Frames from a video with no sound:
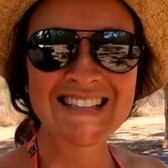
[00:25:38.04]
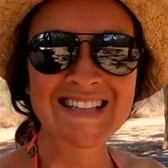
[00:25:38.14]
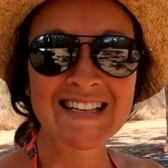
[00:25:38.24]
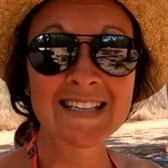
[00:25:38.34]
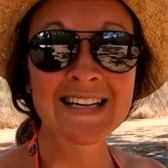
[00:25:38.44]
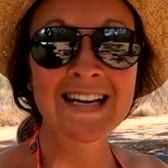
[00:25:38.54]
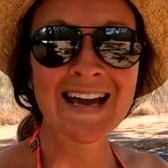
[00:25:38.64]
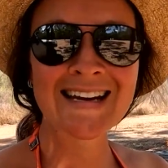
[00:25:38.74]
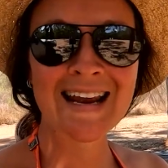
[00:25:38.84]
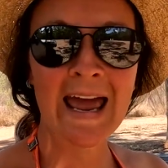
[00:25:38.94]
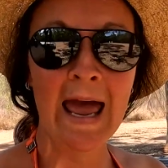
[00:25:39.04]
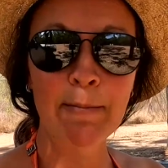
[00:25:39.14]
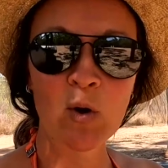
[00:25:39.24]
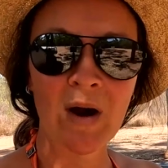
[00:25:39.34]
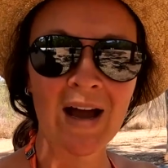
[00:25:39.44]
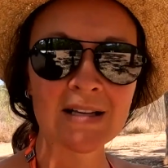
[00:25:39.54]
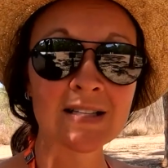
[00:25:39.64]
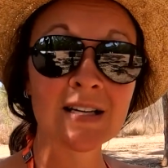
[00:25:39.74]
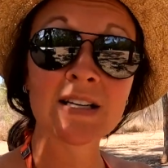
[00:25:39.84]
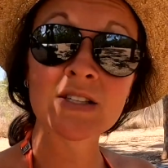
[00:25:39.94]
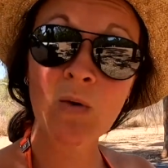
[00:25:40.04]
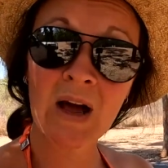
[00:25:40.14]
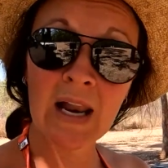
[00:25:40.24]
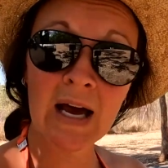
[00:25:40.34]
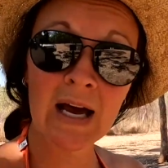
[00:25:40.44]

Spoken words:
has designated campgrounds. It is quite